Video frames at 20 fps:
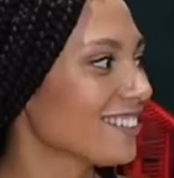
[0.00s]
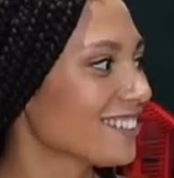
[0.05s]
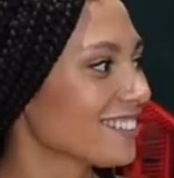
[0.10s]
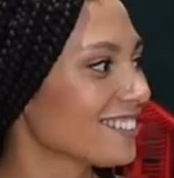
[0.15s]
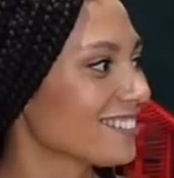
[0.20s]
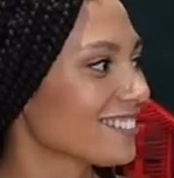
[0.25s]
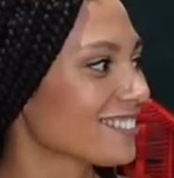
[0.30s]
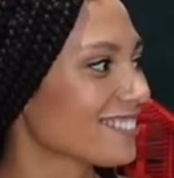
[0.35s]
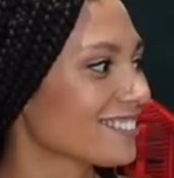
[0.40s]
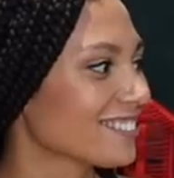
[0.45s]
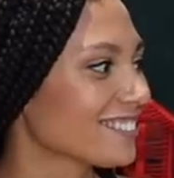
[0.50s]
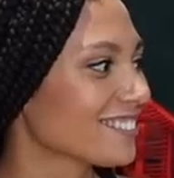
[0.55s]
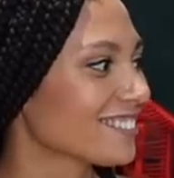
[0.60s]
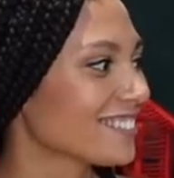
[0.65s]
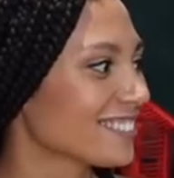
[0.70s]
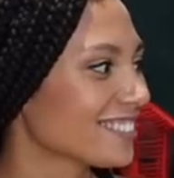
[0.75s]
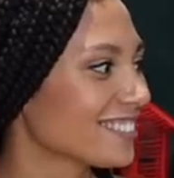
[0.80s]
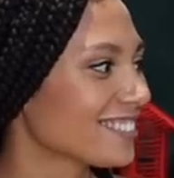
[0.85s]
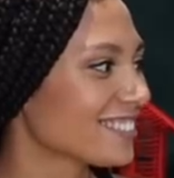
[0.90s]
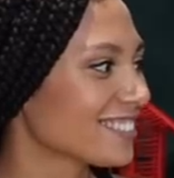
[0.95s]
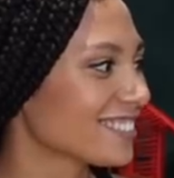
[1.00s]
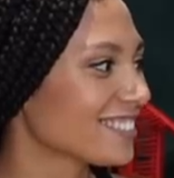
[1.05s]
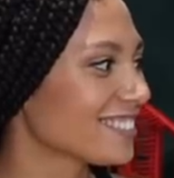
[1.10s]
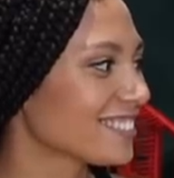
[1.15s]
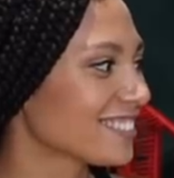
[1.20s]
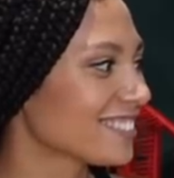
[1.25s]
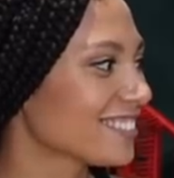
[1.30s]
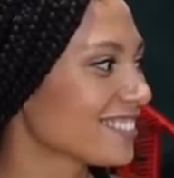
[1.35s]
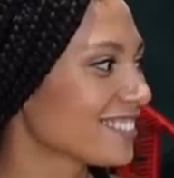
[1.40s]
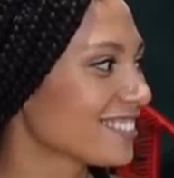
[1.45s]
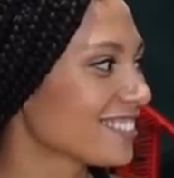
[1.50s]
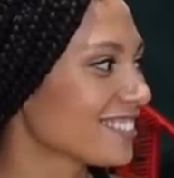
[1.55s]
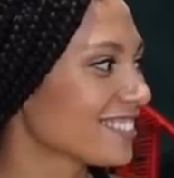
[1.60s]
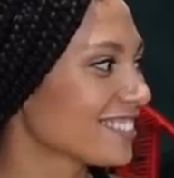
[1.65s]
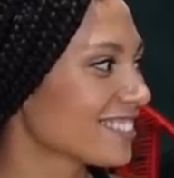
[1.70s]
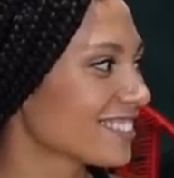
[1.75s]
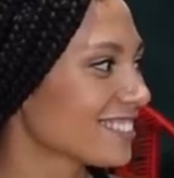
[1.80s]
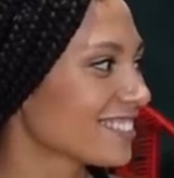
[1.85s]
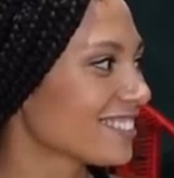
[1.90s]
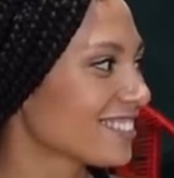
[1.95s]

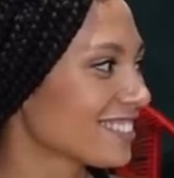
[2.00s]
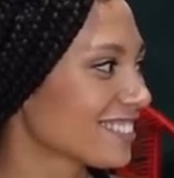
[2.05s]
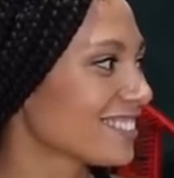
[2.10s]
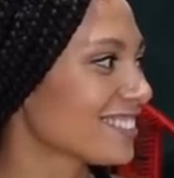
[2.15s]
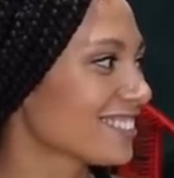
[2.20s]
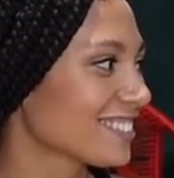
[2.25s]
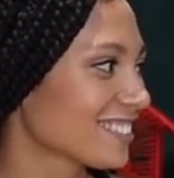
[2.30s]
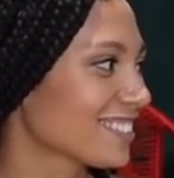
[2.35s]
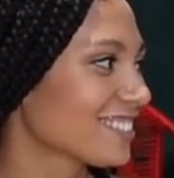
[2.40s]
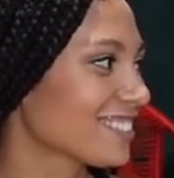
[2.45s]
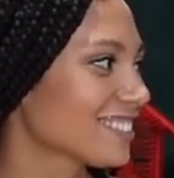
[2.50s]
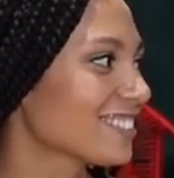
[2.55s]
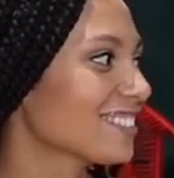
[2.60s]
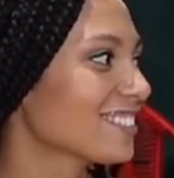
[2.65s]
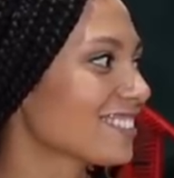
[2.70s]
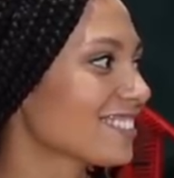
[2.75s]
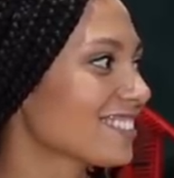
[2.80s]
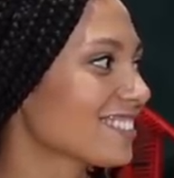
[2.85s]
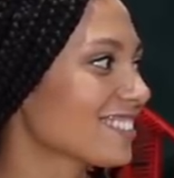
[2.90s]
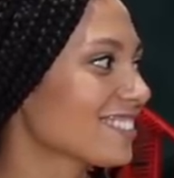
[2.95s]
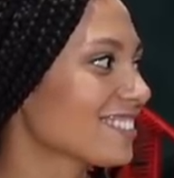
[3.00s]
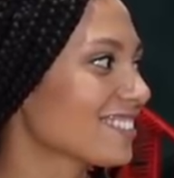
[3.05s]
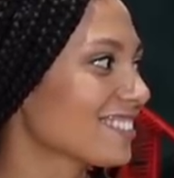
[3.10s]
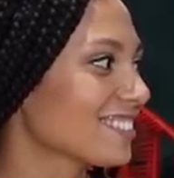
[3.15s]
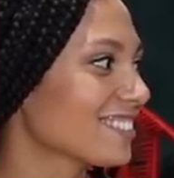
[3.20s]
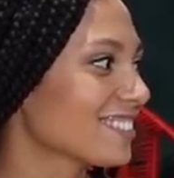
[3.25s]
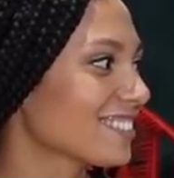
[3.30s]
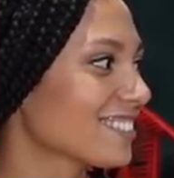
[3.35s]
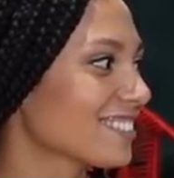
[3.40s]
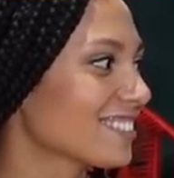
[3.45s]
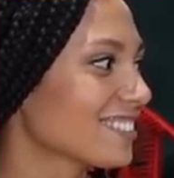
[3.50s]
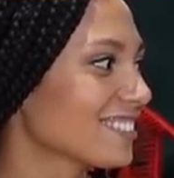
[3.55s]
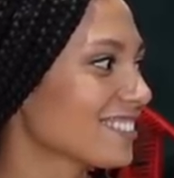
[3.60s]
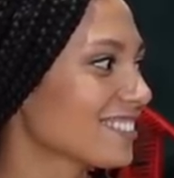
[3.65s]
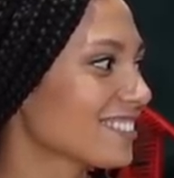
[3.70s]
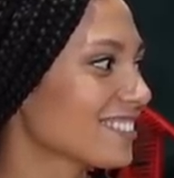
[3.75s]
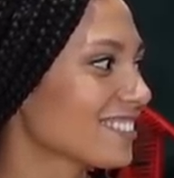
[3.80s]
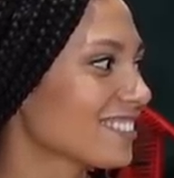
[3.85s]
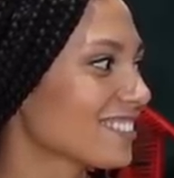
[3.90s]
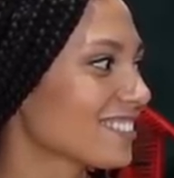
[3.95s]

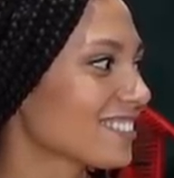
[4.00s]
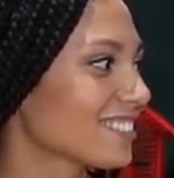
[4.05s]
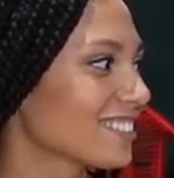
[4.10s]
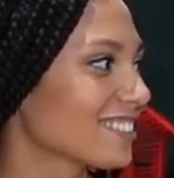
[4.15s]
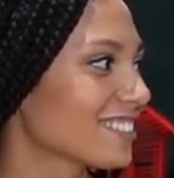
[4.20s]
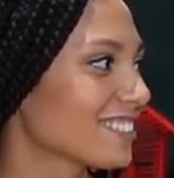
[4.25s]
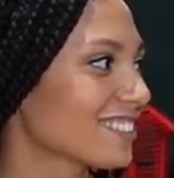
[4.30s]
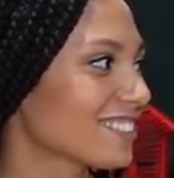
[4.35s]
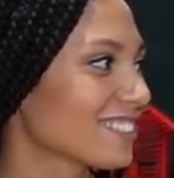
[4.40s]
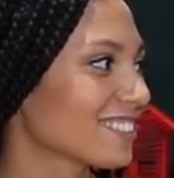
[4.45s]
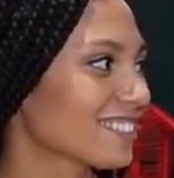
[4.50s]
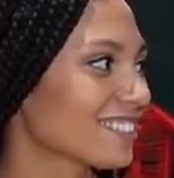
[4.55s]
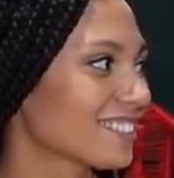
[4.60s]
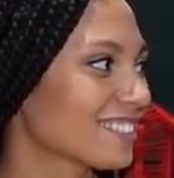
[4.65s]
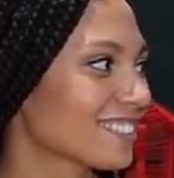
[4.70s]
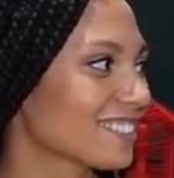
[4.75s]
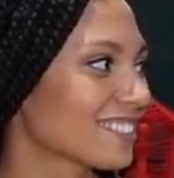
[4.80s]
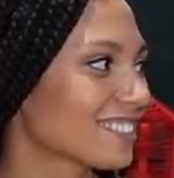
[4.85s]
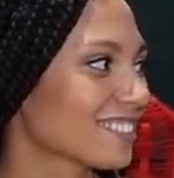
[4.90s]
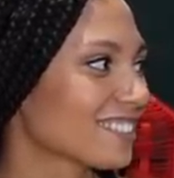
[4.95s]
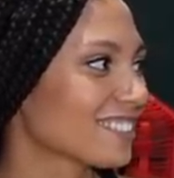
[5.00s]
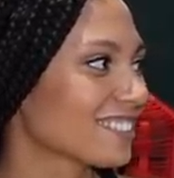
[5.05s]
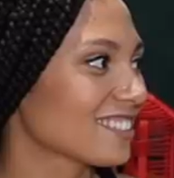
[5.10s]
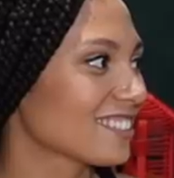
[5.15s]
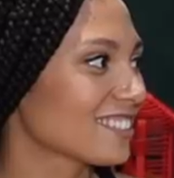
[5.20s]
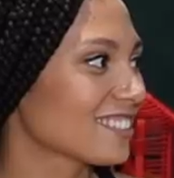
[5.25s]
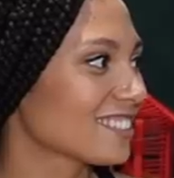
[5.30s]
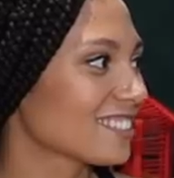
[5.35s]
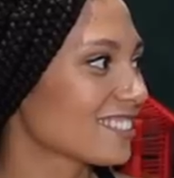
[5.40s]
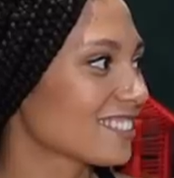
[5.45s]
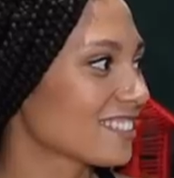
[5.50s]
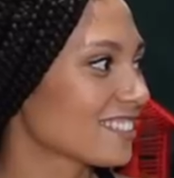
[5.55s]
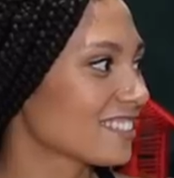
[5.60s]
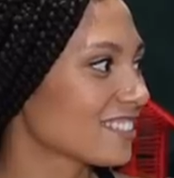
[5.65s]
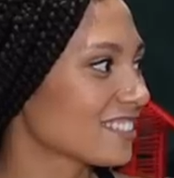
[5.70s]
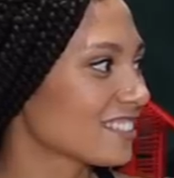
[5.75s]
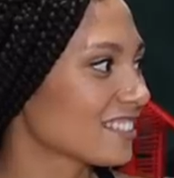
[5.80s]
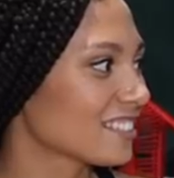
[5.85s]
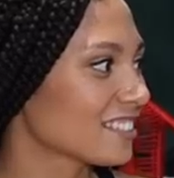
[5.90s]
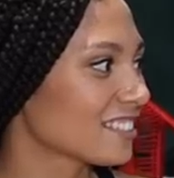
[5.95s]

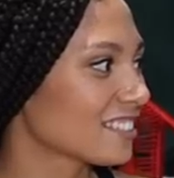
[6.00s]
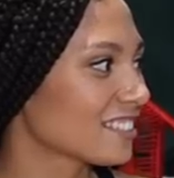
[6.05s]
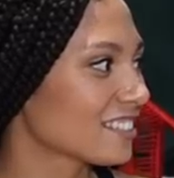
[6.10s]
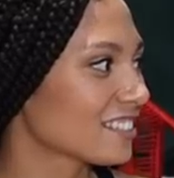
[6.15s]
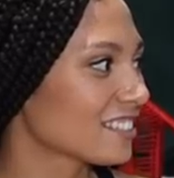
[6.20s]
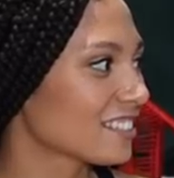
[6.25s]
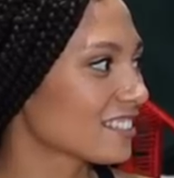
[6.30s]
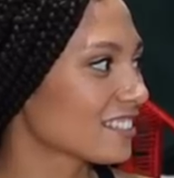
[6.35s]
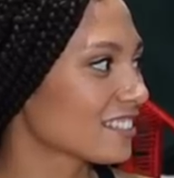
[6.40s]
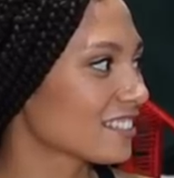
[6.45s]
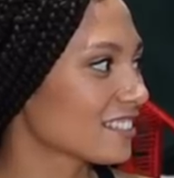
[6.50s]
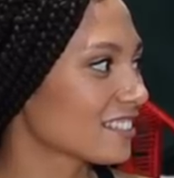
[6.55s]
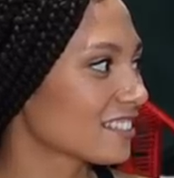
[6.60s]
The person shown says nothing.